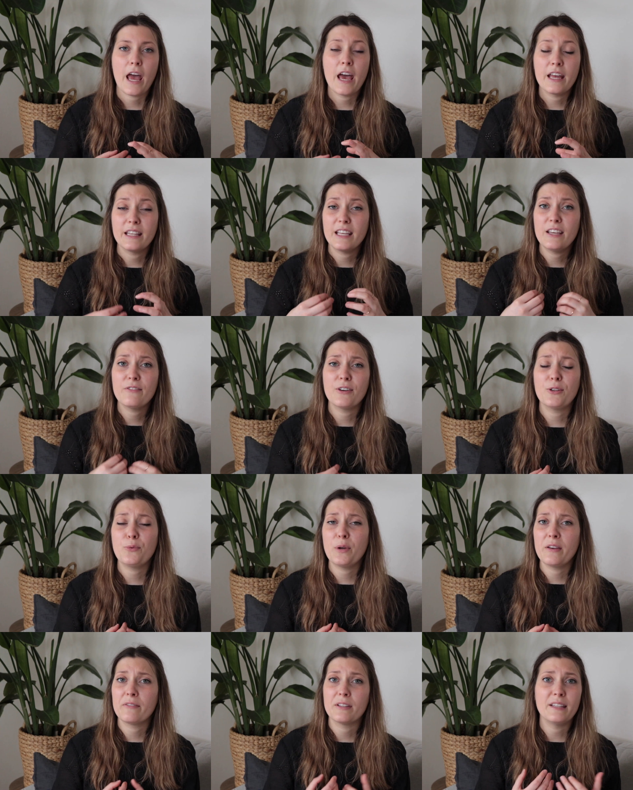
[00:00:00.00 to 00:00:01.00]
and
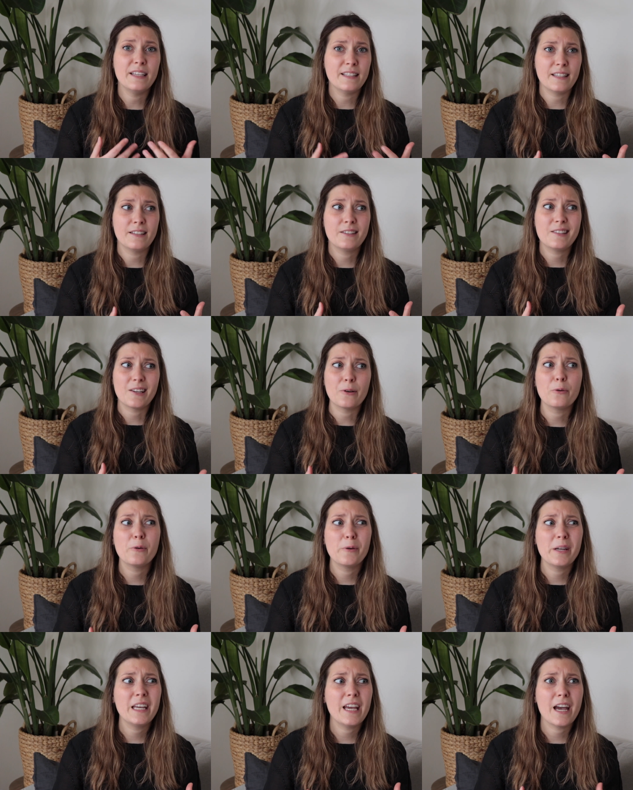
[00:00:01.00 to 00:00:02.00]
even with a decent
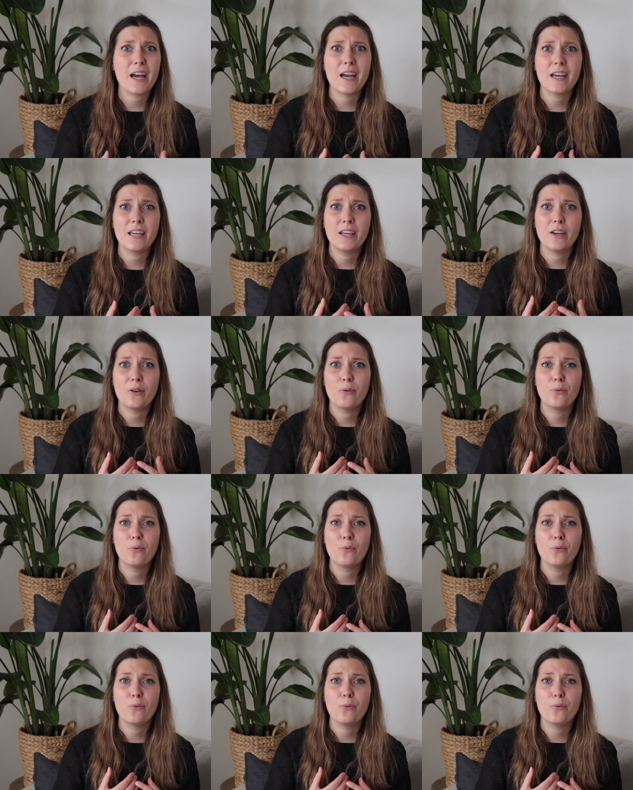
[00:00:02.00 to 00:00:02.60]
salary I